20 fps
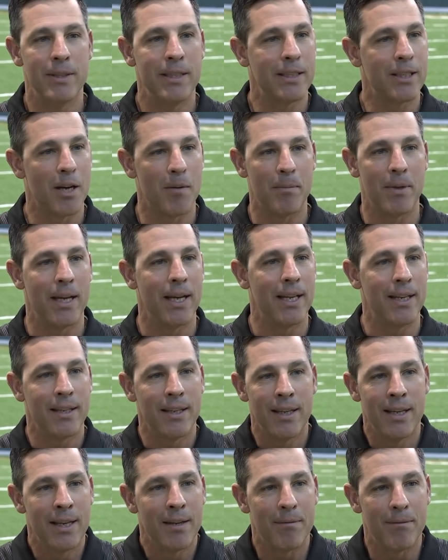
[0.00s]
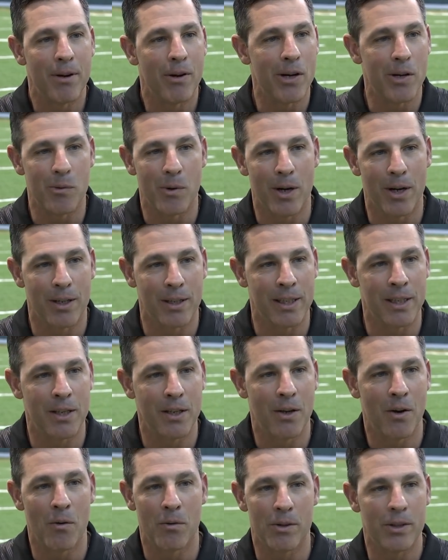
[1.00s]
He'd come in, very rarely
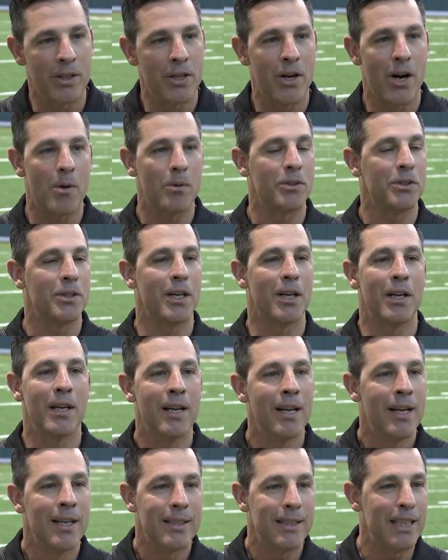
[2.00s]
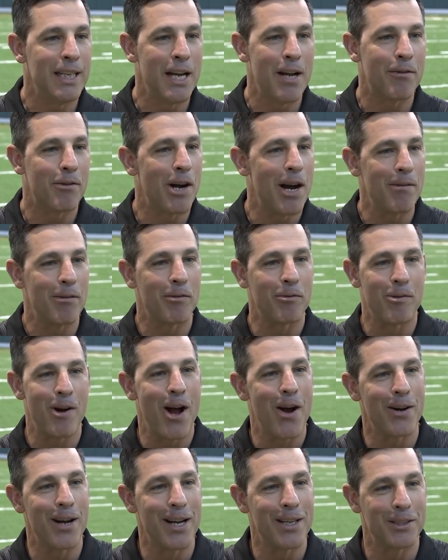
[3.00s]
over the year I was there did he ever have a
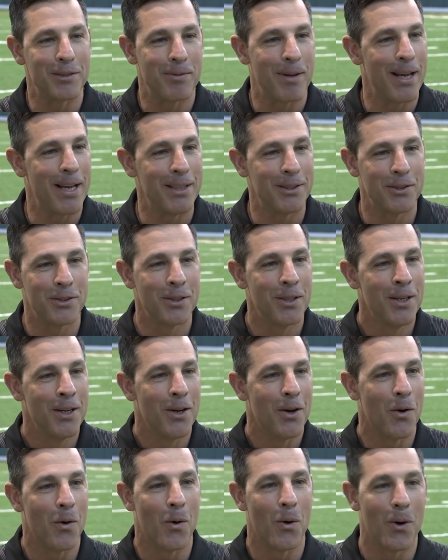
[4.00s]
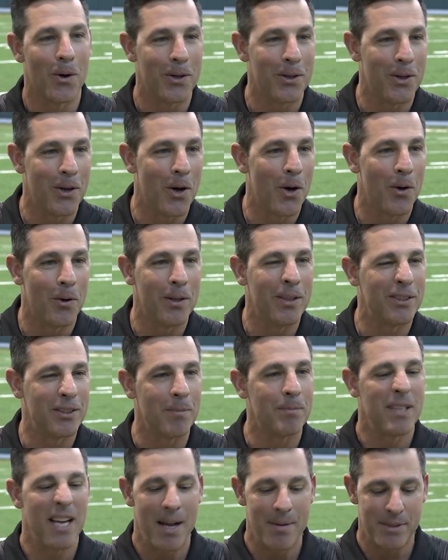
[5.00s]
frown on his face, or, you know, and
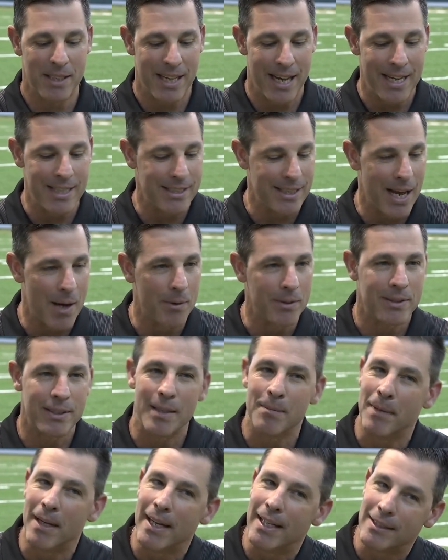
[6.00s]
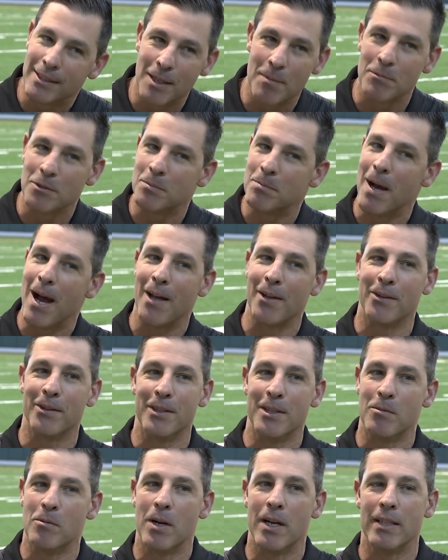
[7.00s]
sometimes occasionally I would say, man, hey, something's
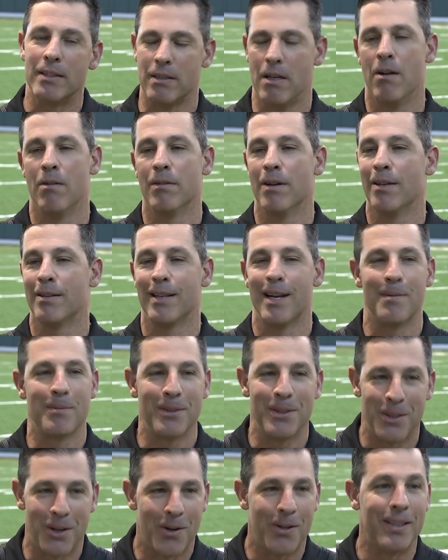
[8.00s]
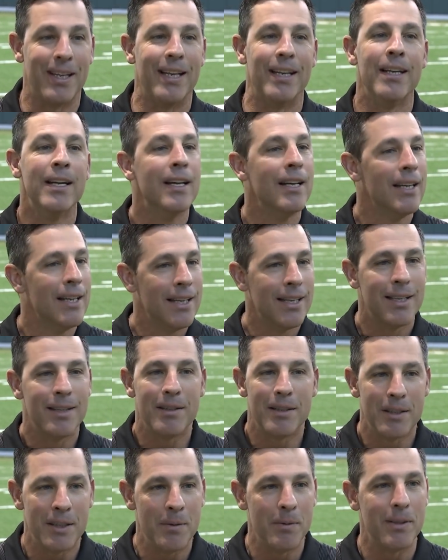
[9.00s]
bothering you. What is it? Oh, nothing. You know, and then
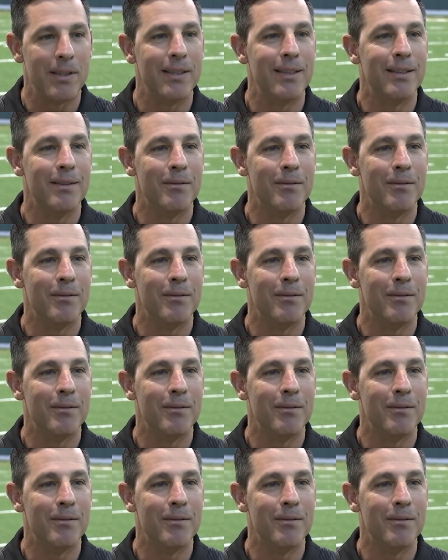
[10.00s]
he would